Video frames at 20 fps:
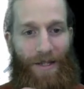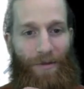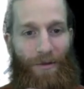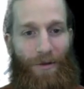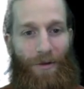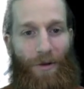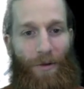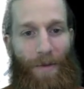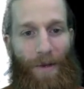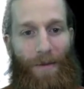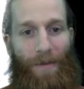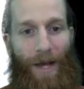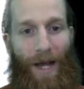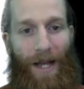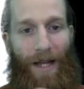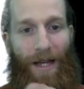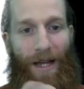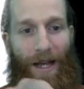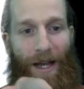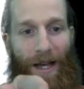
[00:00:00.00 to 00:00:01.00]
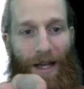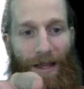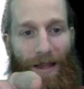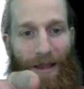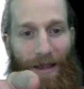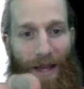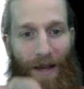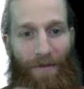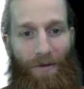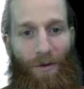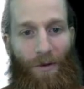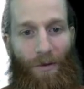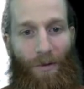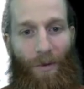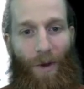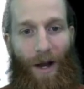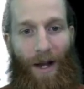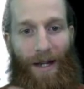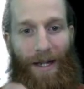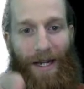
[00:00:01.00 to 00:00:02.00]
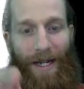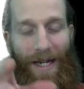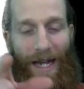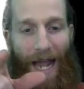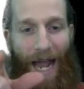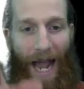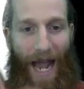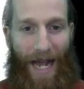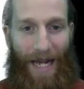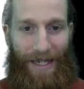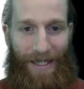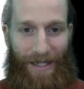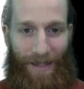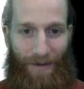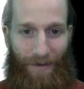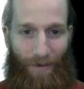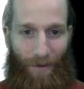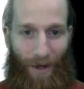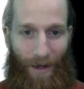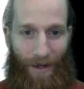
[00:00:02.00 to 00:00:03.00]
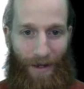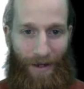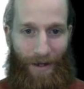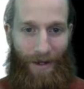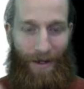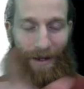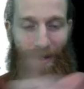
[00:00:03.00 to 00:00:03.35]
grouping by level 1 on axis 1.